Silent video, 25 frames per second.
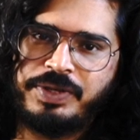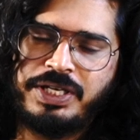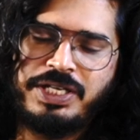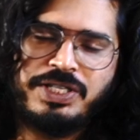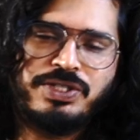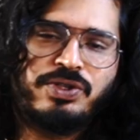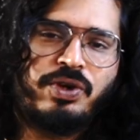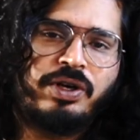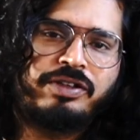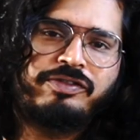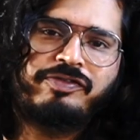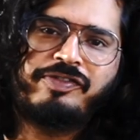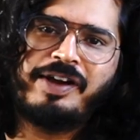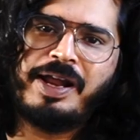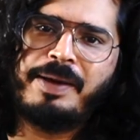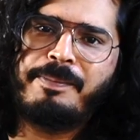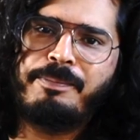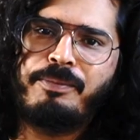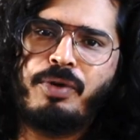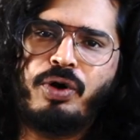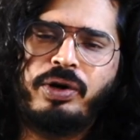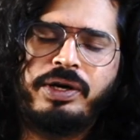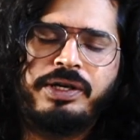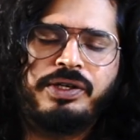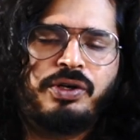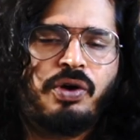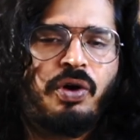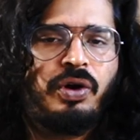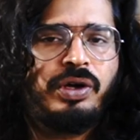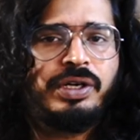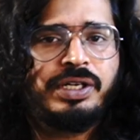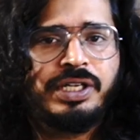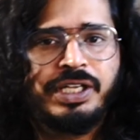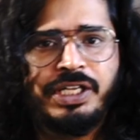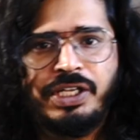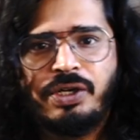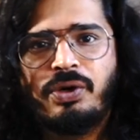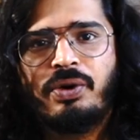He's not flamboyant or
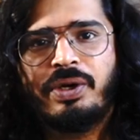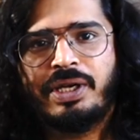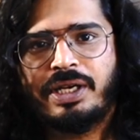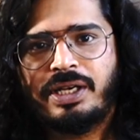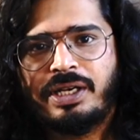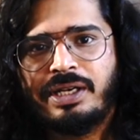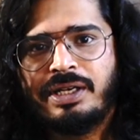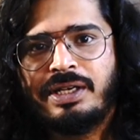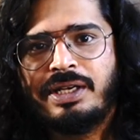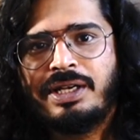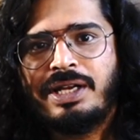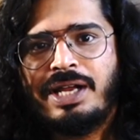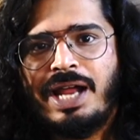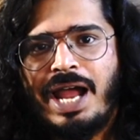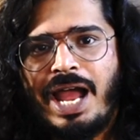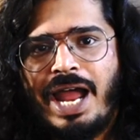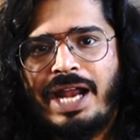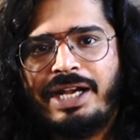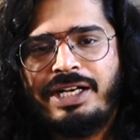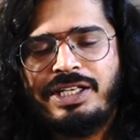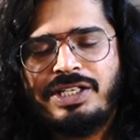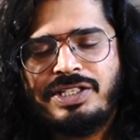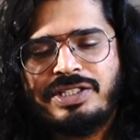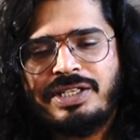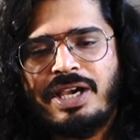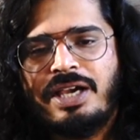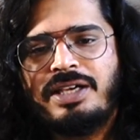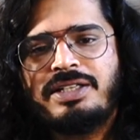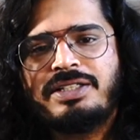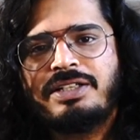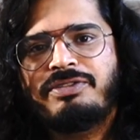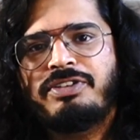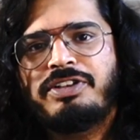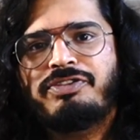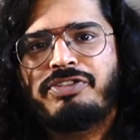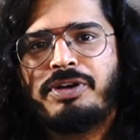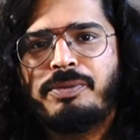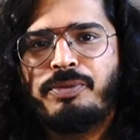heroic and he shies
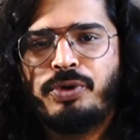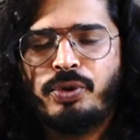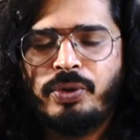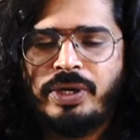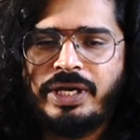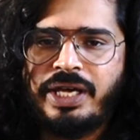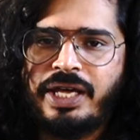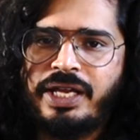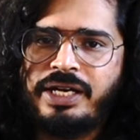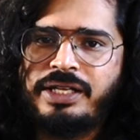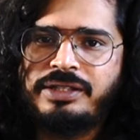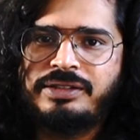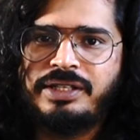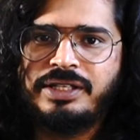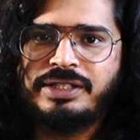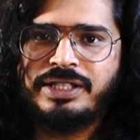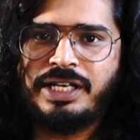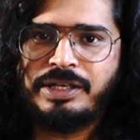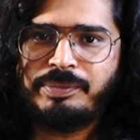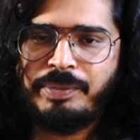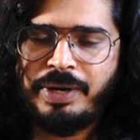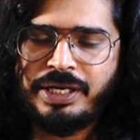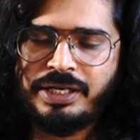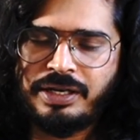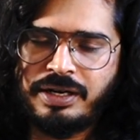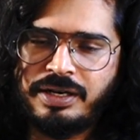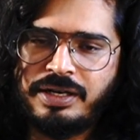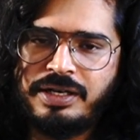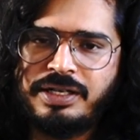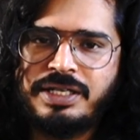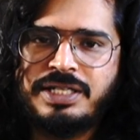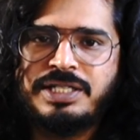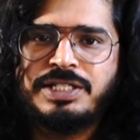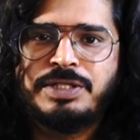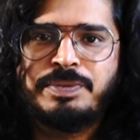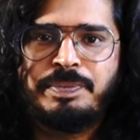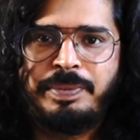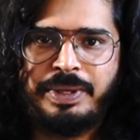away from doing anything that might hurt
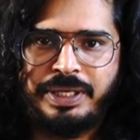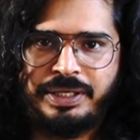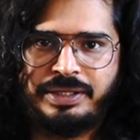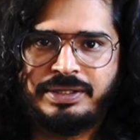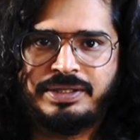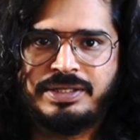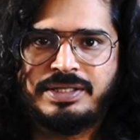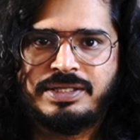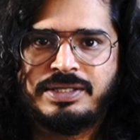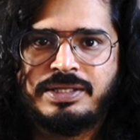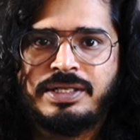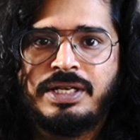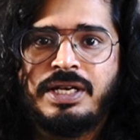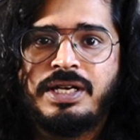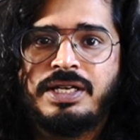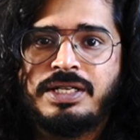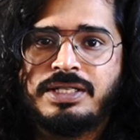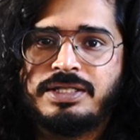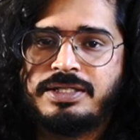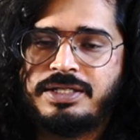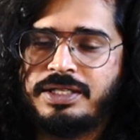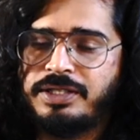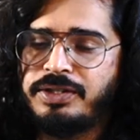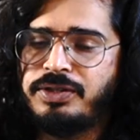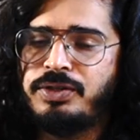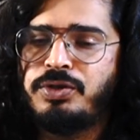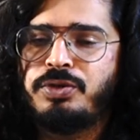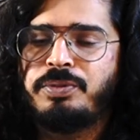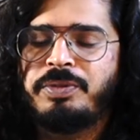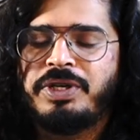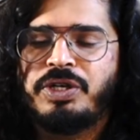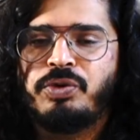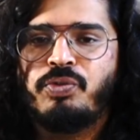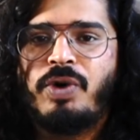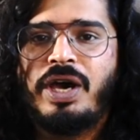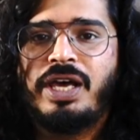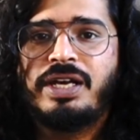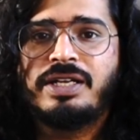his parents. Sindhu,
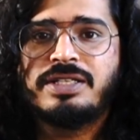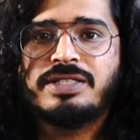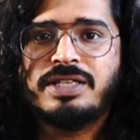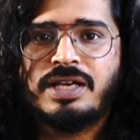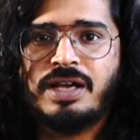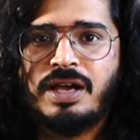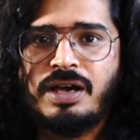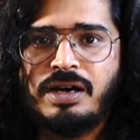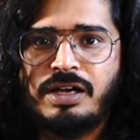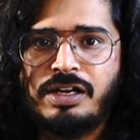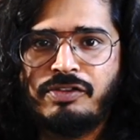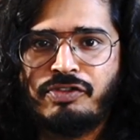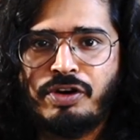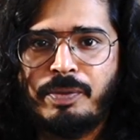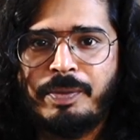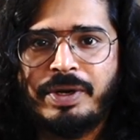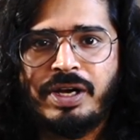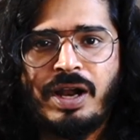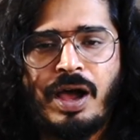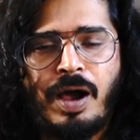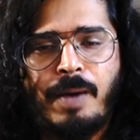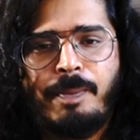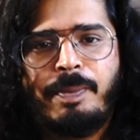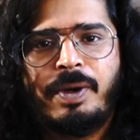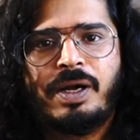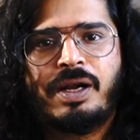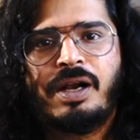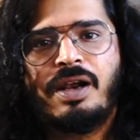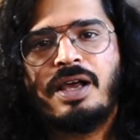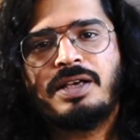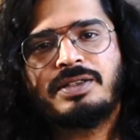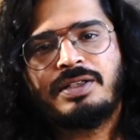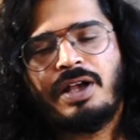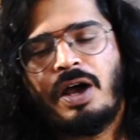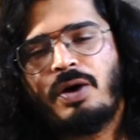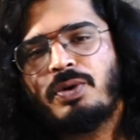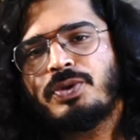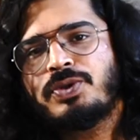meanwhile, is a girl from an upper
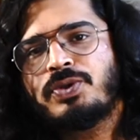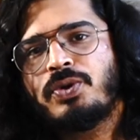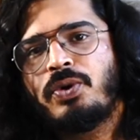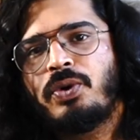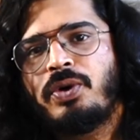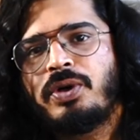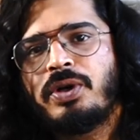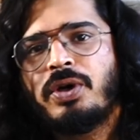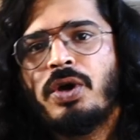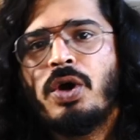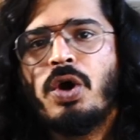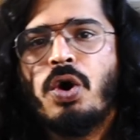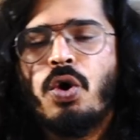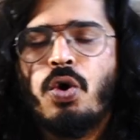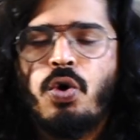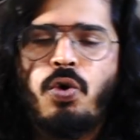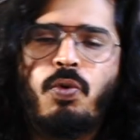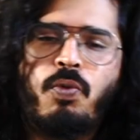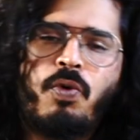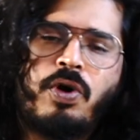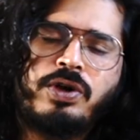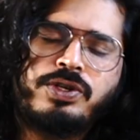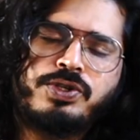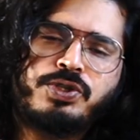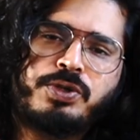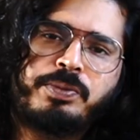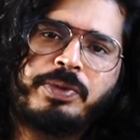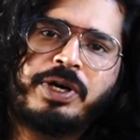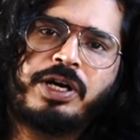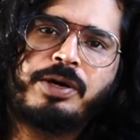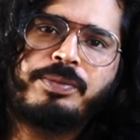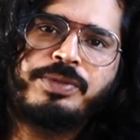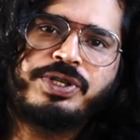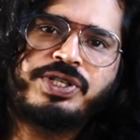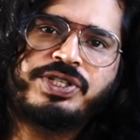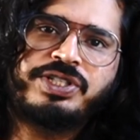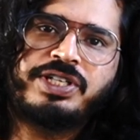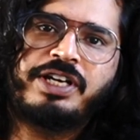class household who wants to
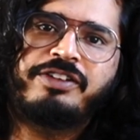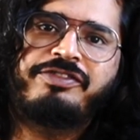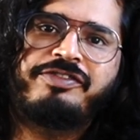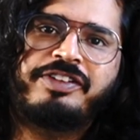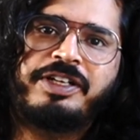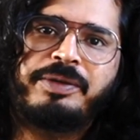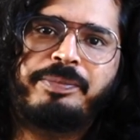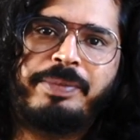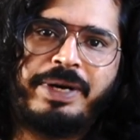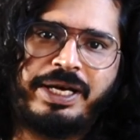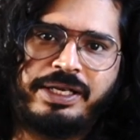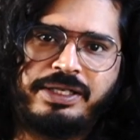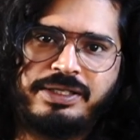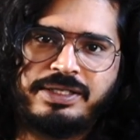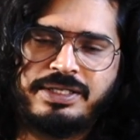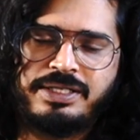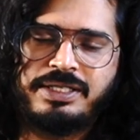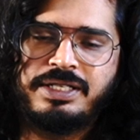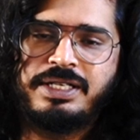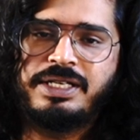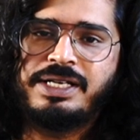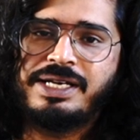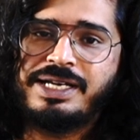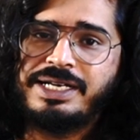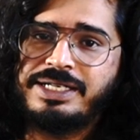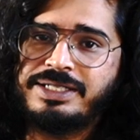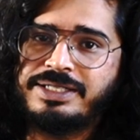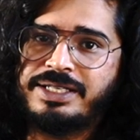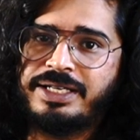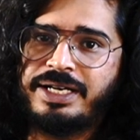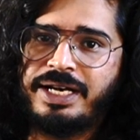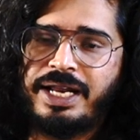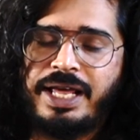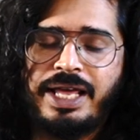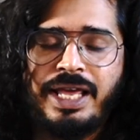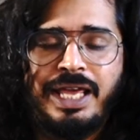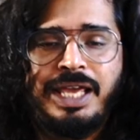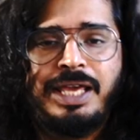become a chef in Paris. It's
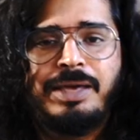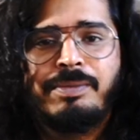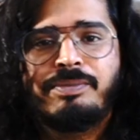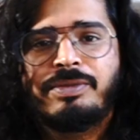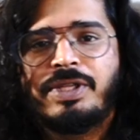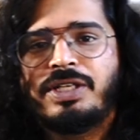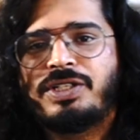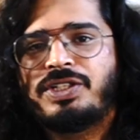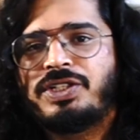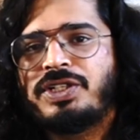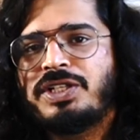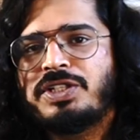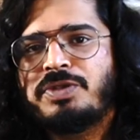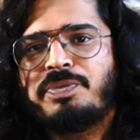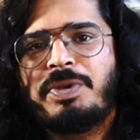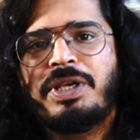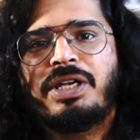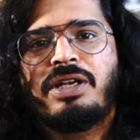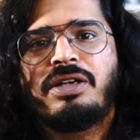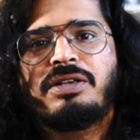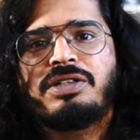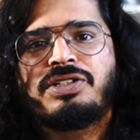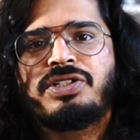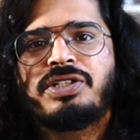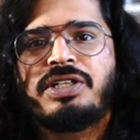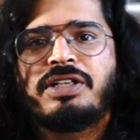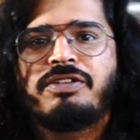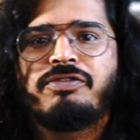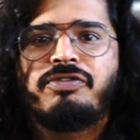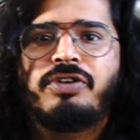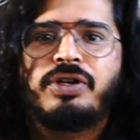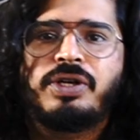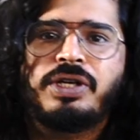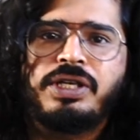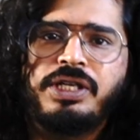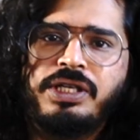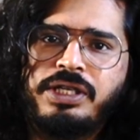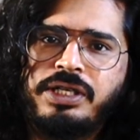an aim that she's been nurturing
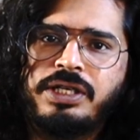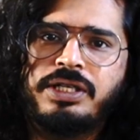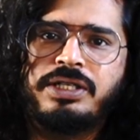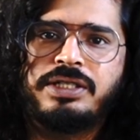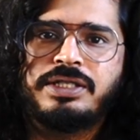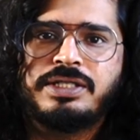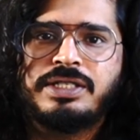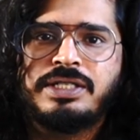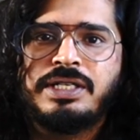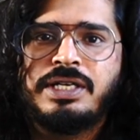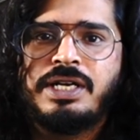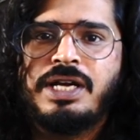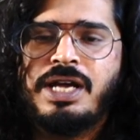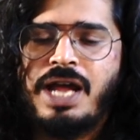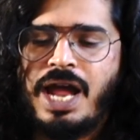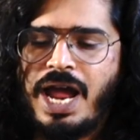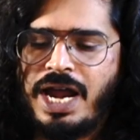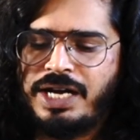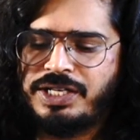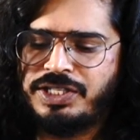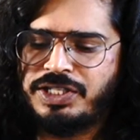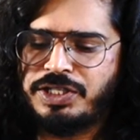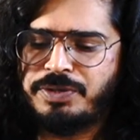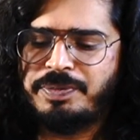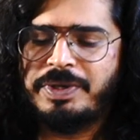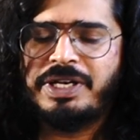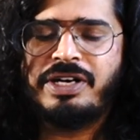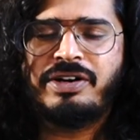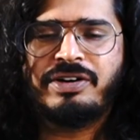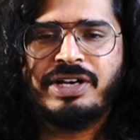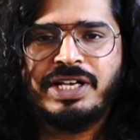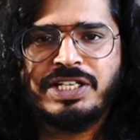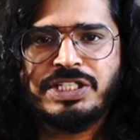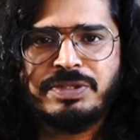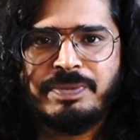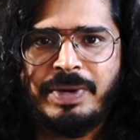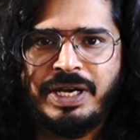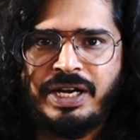for years and she's been
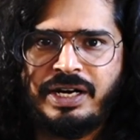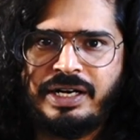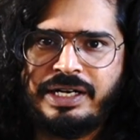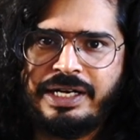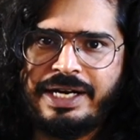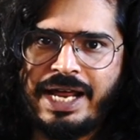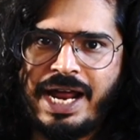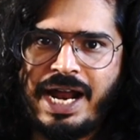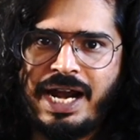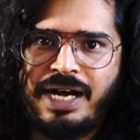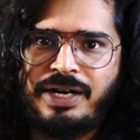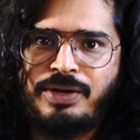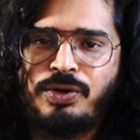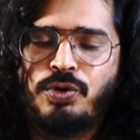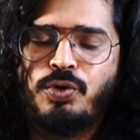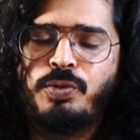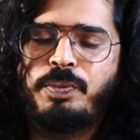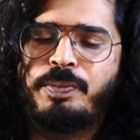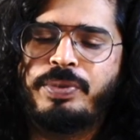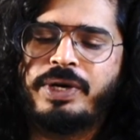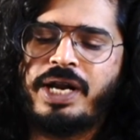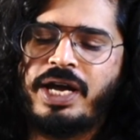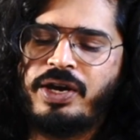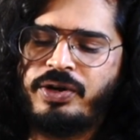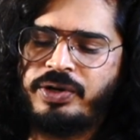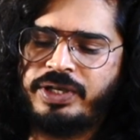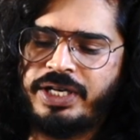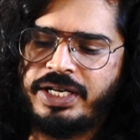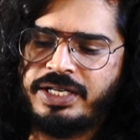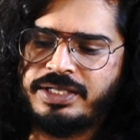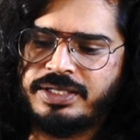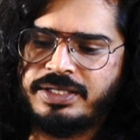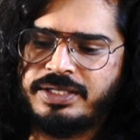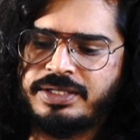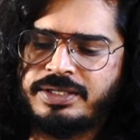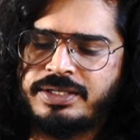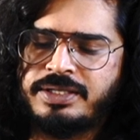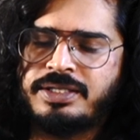raised by her dad who
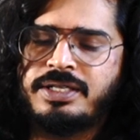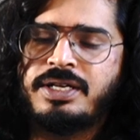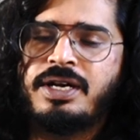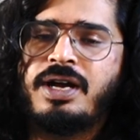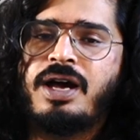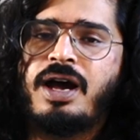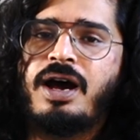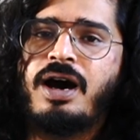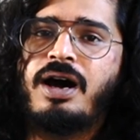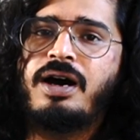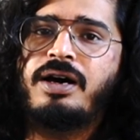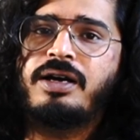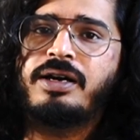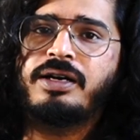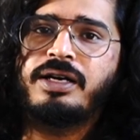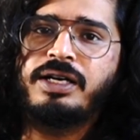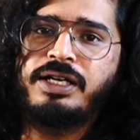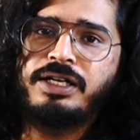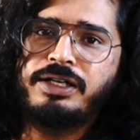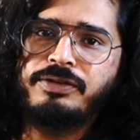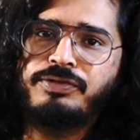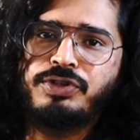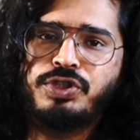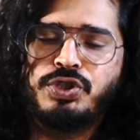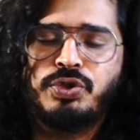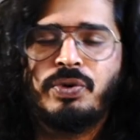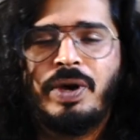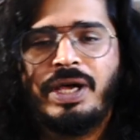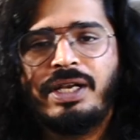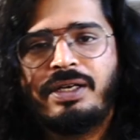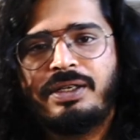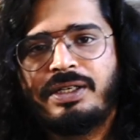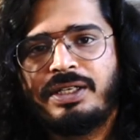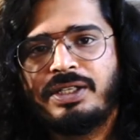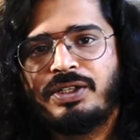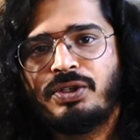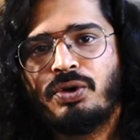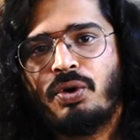prioritizes her
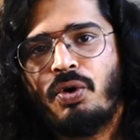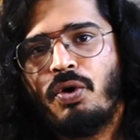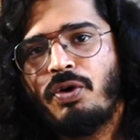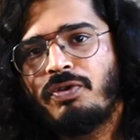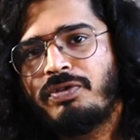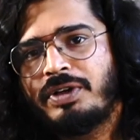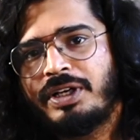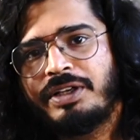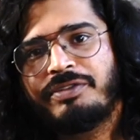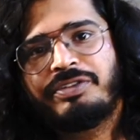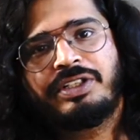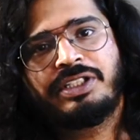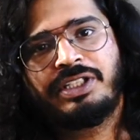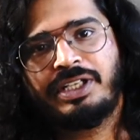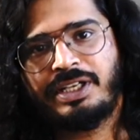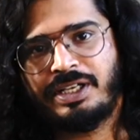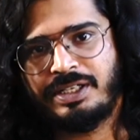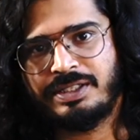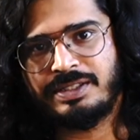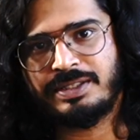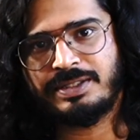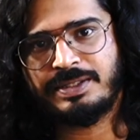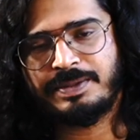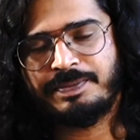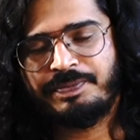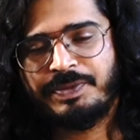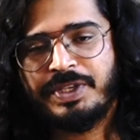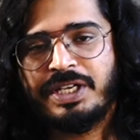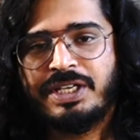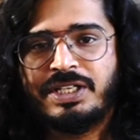individuality over everything else.